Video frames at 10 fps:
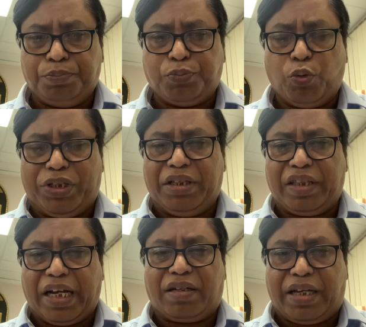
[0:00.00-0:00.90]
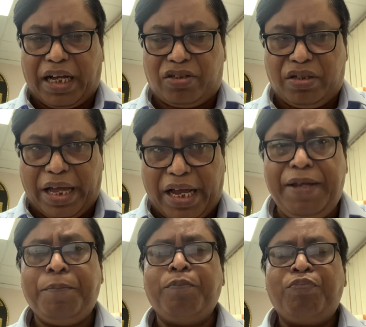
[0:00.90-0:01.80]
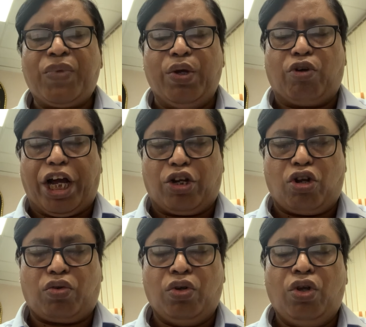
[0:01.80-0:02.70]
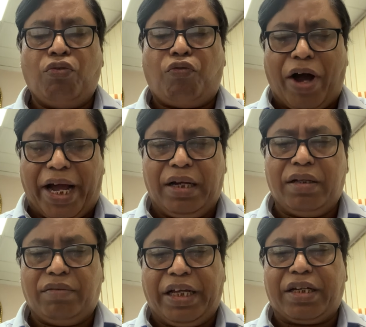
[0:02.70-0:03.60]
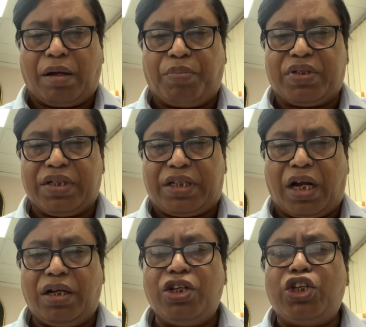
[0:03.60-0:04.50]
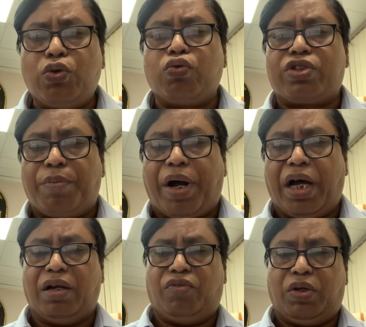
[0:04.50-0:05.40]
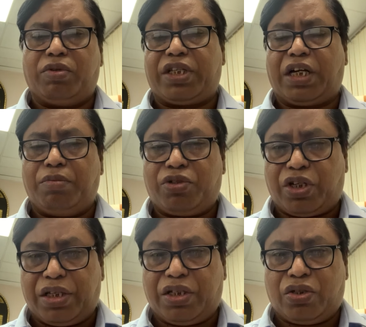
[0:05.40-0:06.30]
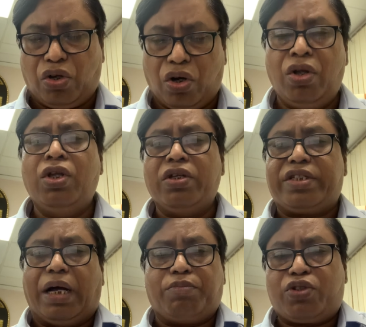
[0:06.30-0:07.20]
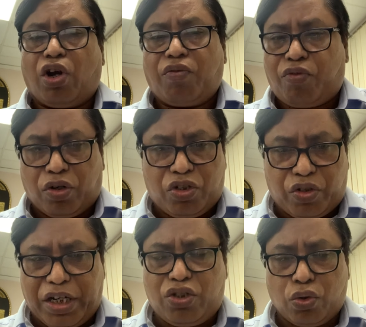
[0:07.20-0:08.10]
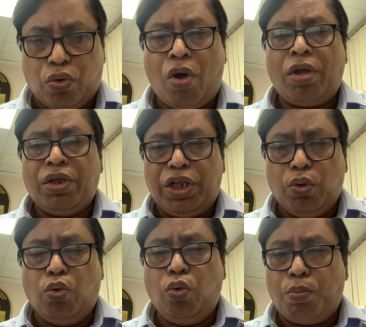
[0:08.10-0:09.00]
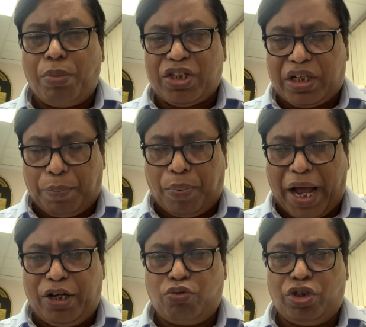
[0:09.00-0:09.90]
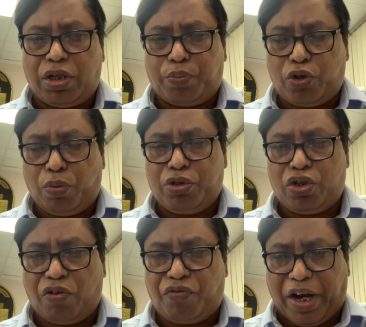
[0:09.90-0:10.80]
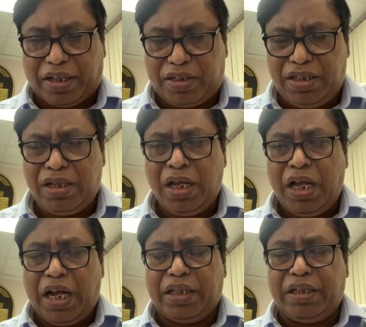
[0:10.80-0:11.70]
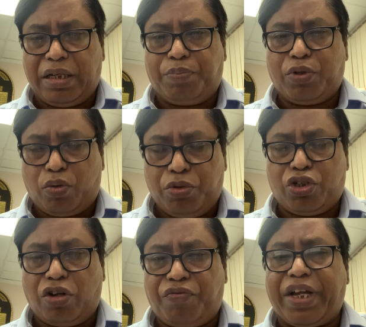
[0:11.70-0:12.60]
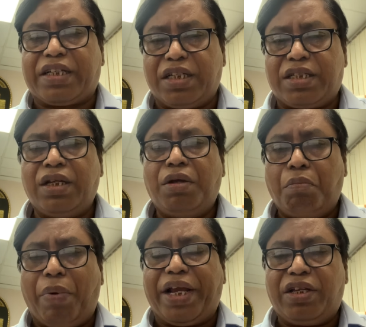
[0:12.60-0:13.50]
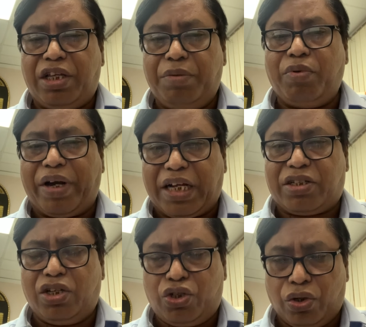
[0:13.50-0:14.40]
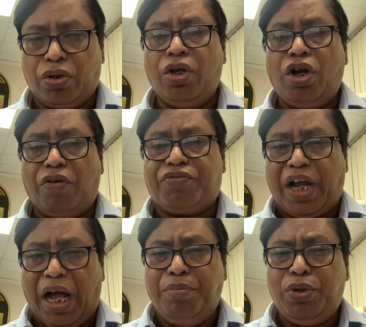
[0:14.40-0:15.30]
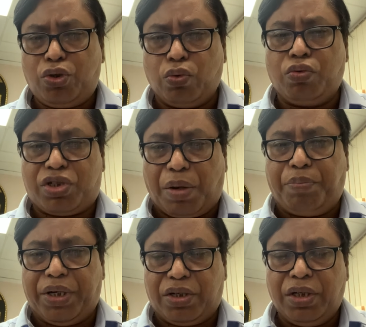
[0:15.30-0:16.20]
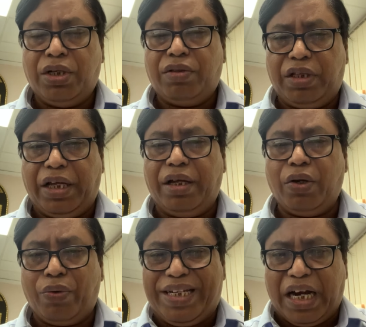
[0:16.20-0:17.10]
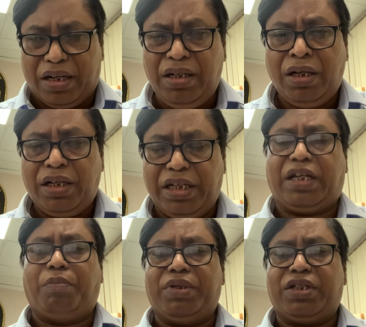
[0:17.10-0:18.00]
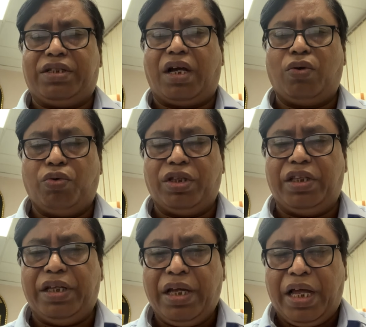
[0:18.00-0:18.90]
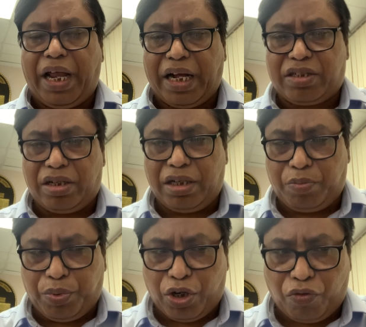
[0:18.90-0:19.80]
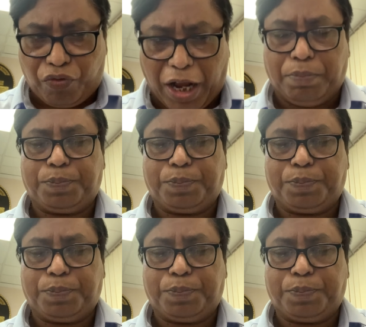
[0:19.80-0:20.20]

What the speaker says: within that tax day, you cannot file the income tax return due to some unavoidable circumstances or some sort of constraints. So you must apply to the Deputy Commissioner of Taxes, and the Deputy Commissioner of Taxes might give you an extension of time to submit the income tax return within the extended period of time.